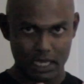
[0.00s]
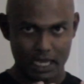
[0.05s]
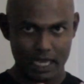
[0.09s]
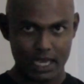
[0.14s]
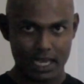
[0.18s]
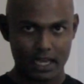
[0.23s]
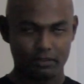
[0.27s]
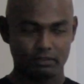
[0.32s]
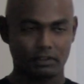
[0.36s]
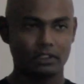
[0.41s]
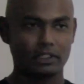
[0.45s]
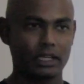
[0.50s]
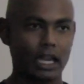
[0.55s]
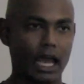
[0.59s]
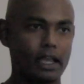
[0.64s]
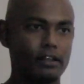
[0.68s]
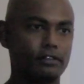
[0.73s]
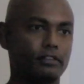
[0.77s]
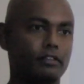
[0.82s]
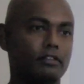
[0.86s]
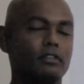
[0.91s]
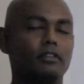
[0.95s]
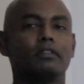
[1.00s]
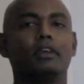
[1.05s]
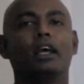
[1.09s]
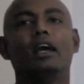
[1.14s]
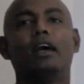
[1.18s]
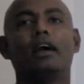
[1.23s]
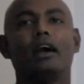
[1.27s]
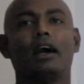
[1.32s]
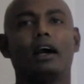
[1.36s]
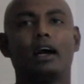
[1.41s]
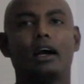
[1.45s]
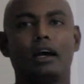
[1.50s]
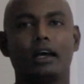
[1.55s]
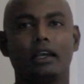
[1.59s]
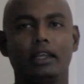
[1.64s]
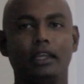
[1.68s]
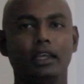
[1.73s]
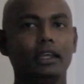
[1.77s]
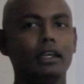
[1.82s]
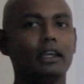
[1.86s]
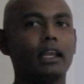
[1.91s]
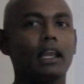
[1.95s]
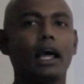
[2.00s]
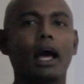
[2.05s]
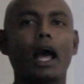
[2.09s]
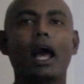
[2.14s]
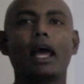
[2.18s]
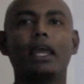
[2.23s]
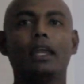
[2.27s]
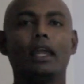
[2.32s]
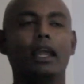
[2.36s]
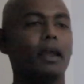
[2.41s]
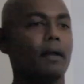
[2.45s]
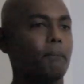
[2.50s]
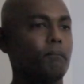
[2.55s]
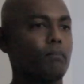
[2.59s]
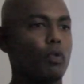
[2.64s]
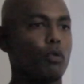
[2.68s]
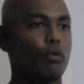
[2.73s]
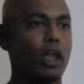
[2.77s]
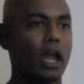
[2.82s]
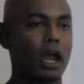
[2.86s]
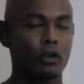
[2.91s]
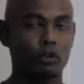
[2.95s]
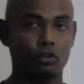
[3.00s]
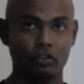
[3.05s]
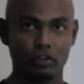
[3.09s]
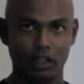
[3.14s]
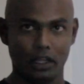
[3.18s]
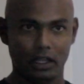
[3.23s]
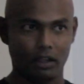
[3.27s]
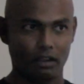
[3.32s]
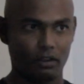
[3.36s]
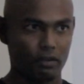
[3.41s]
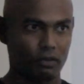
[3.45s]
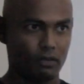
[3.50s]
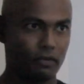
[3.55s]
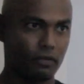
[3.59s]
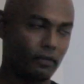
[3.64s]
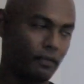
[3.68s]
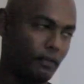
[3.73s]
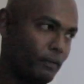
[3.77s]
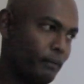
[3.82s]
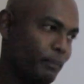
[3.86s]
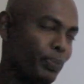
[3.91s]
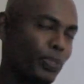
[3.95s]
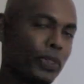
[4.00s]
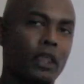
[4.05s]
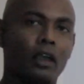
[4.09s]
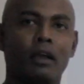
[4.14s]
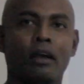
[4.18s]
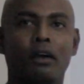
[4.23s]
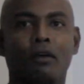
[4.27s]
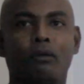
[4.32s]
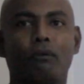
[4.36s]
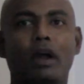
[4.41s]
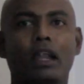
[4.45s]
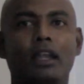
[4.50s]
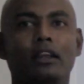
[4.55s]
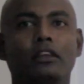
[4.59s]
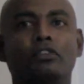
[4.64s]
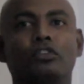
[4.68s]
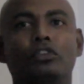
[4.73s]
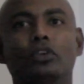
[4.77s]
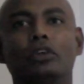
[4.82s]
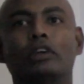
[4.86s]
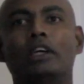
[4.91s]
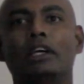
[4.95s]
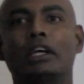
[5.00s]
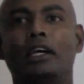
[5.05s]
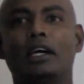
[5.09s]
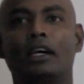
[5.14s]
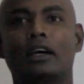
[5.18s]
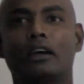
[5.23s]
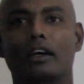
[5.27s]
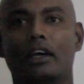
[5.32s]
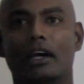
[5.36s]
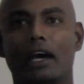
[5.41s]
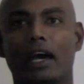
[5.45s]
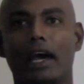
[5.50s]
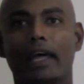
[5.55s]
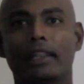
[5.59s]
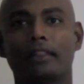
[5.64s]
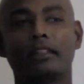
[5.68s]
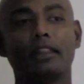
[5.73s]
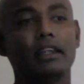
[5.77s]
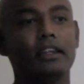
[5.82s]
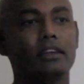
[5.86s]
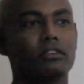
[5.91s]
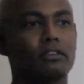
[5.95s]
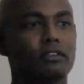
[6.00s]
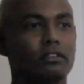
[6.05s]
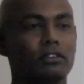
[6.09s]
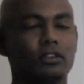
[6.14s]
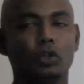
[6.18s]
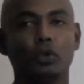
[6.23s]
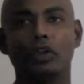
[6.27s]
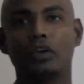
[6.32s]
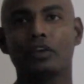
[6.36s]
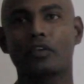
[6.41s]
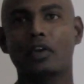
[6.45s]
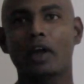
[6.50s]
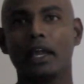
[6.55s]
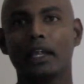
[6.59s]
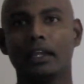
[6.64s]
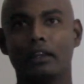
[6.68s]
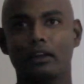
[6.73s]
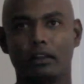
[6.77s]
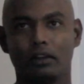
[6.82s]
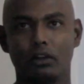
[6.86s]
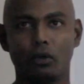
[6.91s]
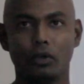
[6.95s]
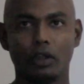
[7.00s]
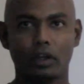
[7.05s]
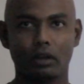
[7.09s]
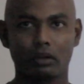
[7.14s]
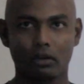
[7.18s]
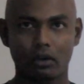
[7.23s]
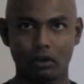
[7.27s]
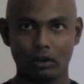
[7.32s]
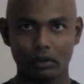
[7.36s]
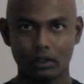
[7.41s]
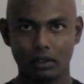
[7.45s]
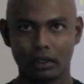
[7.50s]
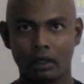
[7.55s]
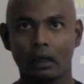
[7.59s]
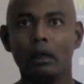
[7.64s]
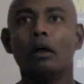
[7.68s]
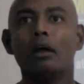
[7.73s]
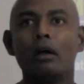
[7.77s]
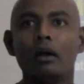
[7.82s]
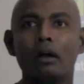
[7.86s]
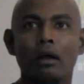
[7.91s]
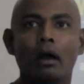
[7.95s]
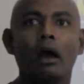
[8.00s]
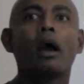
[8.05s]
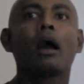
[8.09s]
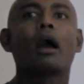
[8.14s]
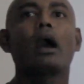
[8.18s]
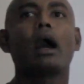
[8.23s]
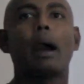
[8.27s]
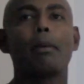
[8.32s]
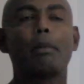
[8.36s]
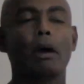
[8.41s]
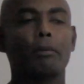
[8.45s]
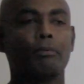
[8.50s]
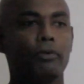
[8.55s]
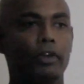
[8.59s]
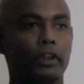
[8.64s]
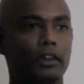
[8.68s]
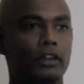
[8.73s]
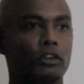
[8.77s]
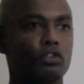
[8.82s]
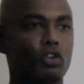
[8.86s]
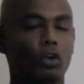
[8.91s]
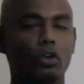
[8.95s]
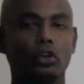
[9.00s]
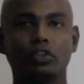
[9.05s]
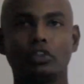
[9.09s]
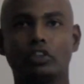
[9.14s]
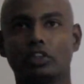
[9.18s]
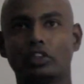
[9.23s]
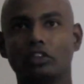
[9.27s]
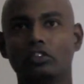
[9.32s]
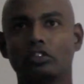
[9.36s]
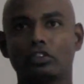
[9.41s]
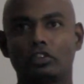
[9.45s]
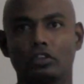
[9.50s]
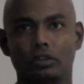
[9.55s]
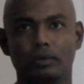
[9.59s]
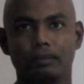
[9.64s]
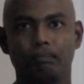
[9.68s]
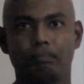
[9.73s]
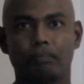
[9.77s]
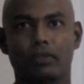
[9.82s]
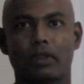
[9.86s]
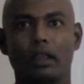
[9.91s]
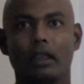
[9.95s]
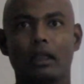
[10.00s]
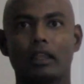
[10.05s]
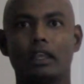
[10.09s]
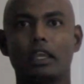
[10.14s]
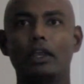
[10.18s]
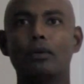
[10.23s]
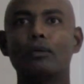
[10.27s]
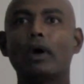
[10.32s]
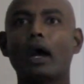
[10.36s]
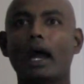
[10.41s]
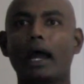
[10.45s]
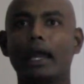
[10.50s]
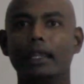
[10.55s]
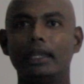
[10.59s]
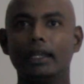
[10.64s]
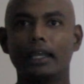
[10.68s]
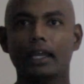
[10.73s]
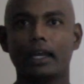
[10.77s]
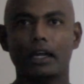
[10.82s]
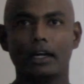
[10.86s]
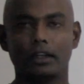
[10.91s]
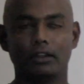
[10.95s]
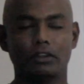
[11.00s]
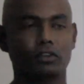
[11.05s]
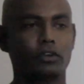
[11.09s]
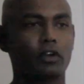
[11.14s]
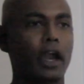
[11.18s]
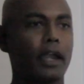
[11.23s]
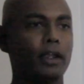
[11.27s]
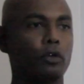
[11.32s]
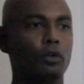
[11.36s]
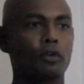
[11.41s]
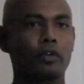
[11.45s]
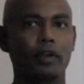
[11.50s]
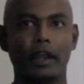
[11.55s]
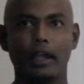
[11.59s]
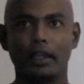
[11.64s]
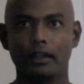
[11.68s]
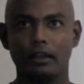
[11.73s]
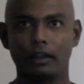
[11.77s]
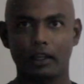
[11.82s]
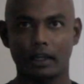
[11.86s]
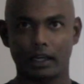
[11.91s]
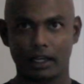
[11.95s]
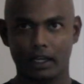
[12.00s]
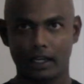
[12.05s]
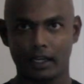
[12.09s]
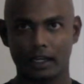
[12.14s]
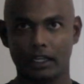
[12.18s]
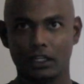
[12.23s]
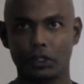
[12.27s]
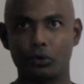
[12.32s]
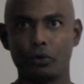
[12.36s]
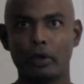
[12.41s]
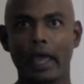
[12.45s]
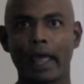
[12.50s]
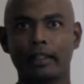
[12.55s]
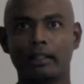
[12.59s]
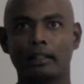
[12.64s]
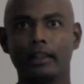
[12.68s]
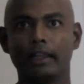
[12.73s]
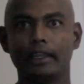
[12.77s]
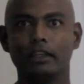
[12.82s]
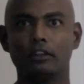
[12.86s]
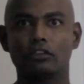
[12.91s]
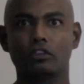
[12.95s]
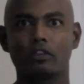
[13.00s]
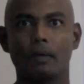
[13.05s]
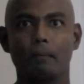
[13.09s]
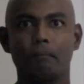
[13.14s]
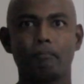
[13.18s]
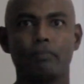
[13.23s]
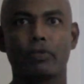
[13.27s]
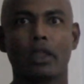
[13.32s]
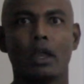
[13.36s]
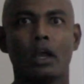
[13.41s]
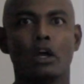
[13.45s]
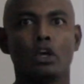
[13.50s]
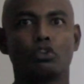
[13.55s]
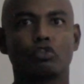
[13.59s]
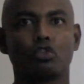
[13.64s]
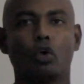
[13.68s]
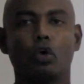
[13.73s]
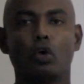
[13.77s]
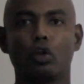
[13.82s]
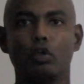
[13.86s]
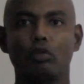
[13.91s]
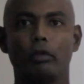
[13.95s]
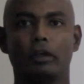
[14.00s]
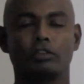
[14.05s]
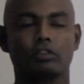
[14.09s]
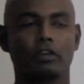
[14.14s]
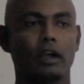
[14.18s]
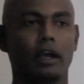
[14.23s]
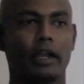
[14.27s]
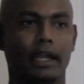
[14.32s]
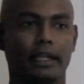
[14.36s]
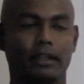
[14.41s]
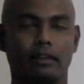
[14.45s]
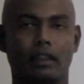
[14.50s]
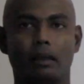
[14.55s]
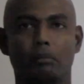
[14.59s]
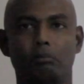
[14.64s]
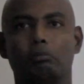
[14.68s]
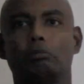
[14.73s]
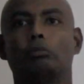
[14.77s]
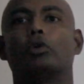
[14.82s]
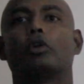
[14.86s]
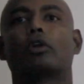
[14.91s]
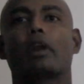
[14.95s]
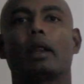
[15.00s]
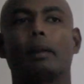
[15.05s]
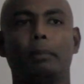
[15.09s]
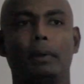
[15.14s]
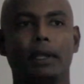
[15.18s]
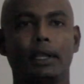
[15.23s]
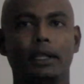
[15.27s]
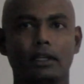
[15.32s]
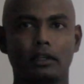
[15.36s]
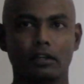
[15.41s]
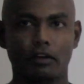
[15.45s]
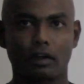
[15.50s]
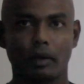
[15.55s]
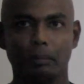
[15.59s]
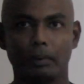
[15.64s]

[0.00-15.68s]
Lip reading: have a nice eagle eye. We have to see what is your athletes doing right, doing wrong. Come up with the solutions. Give an idea, try to train your athletes. So always correct them, repeat,